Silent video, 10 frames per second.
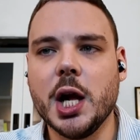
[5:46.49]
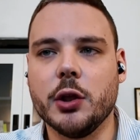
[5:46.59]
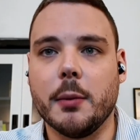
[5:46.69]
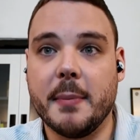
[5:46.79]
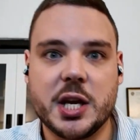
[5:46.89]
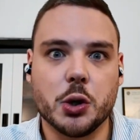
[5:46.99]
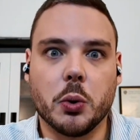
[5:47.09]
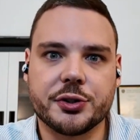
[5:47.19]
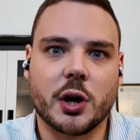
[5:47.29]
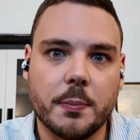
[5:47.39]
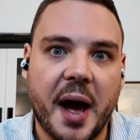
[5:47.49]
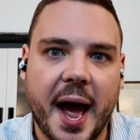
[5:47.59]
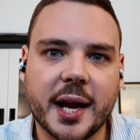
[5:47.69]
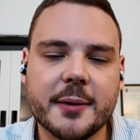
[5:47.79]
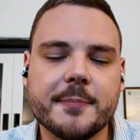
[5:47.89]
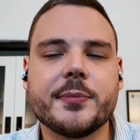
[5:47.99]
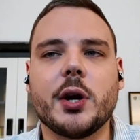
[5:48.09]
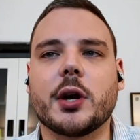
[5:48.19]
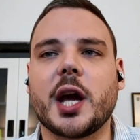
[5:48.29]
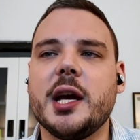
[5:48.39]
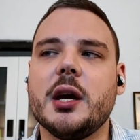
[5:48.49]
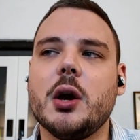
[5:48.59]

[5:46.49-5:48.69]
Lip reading: that make you want to go back, okay?